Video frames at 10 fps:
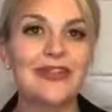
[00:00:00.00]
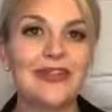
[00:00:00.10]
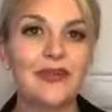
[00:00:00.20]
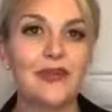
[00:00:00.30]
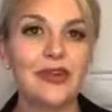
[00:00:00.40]
in
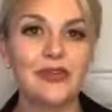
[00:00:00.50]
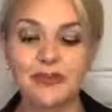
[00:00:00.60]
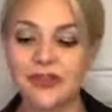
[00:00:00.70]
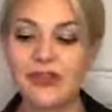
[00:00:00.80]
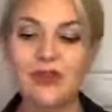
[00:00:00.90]
there for you.
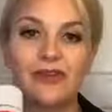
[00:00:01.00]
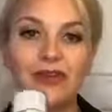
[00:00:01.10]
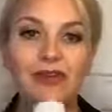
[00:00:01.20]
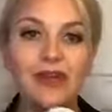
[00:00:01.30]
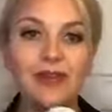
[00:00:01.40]
So
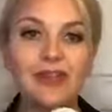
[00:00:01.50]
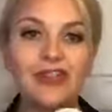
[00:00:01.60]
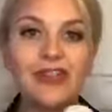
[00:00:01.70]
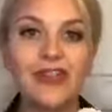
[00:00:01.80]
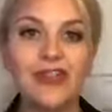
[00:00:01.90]
the
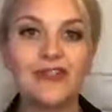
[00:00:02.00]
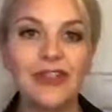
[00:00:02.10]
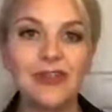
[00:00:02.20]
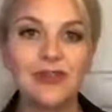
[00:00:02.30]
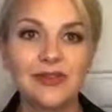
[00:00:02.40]
combination of
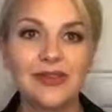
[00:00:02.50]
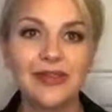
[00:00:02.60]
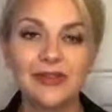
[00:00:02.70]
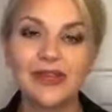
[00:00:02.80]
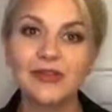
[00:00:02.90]
these two
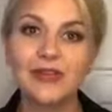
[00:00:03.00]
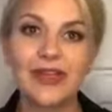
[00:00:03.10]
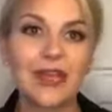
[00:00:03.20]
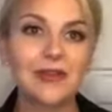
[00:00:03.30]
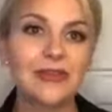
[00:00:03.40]
together can really
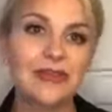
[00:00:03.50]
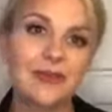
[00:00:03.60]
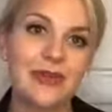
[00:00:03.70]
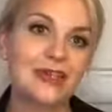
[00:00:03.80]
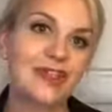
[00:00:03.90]
help to
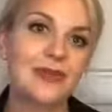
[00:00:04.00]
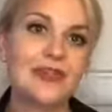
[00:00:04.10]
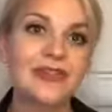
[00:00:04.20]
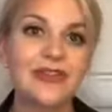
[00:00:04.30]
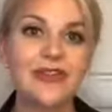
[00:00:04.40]
diminish up to
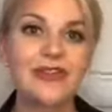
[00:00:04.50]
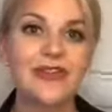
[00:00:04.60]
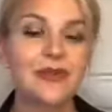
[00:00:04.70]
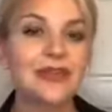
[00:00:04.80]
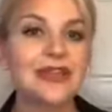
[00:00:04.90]

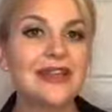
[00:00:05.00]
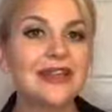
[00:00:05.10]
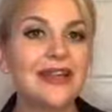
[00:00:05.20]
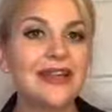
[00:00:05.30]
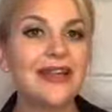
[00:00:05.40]

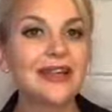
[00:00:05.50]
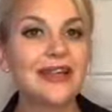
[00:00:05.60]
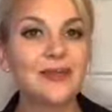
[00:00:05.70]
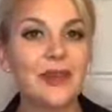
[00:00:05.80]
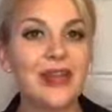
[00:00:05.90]
75%
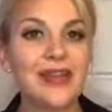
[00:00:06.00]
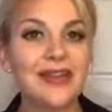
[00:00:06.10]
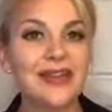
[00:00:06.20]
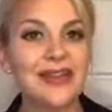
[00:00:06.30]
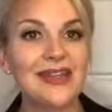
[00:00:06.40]
less
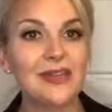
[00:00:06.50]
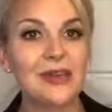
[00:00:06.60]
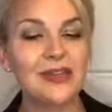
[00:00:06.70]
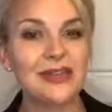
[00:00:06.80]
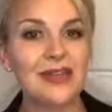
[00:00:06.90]
blackheads in
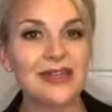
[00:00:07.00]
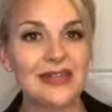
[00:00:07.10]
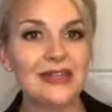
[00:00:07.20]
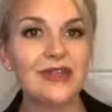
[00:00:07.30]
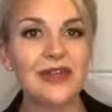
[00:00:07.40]
about 30
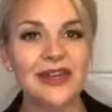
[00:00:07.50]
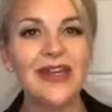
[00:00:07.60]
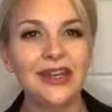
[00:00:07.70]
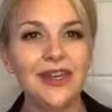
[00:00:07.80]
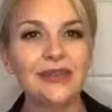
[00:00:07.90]
days. So
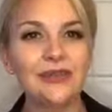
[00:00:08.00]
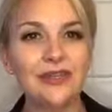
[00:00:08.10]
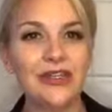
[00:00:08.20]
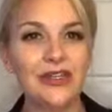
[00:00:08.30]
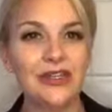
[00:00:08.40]
it is a
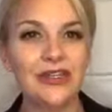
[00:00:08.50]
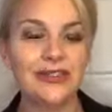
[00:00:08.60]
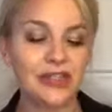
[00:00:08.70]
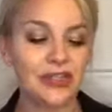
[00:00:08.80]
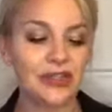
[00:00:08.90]
really good
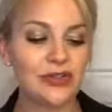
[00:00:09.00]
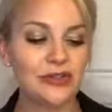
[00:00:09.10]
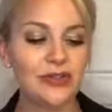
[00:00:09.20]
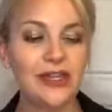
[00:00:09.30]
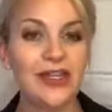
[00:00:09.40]
addition to do.
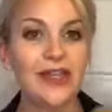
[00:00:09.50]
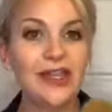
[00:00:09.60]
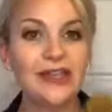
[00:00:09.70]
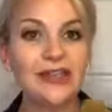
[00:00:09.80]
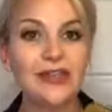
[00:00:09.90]

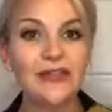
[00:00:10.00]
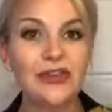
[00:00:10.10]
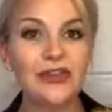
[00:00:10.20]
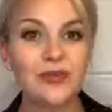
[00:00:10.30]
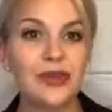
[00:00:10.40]
And the
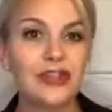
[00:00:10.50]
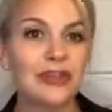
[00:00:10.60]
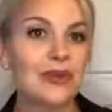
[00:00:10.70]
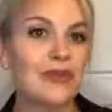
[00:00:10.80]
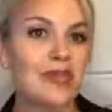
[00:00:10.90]
facial brush is
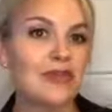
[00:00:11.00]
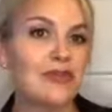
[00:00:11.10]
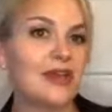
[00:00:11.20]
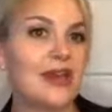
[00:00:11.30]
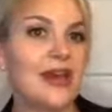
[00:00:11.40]
something you
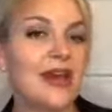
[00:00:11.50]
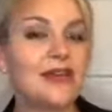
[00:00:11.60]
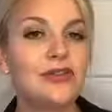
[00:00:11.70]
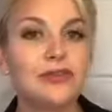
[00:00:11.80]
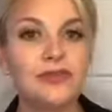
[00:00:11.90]
can add
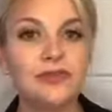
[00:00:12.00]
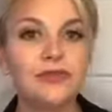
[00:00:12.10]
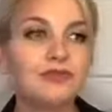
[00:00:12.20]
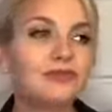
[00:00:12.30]
to